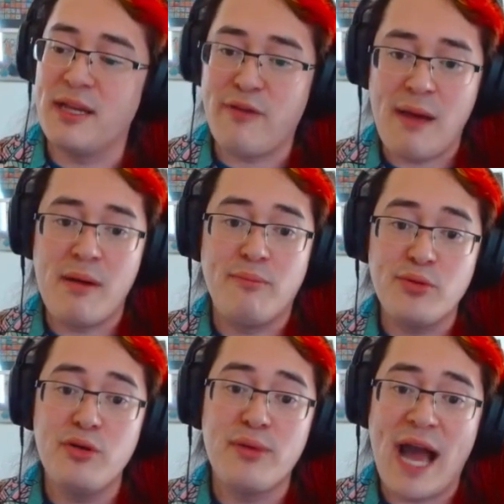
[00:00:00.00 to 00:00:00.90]
If I'm a
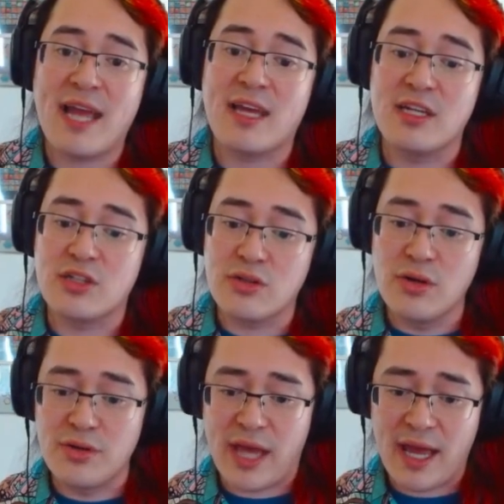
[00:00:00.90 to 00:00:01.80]
blue-black
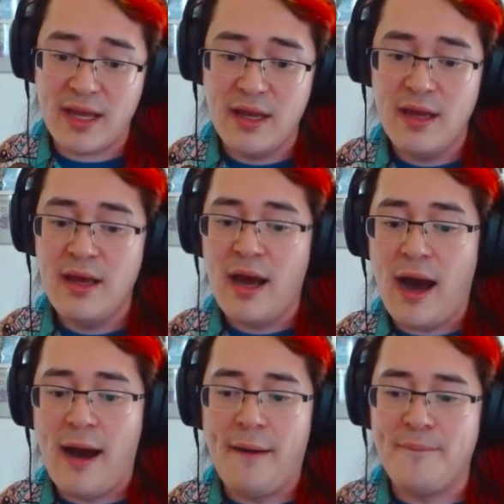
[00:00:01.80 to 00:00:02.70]
control deck,
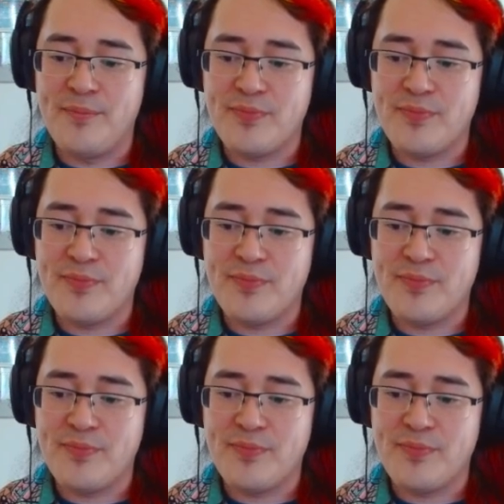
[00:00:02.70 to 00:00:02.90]
then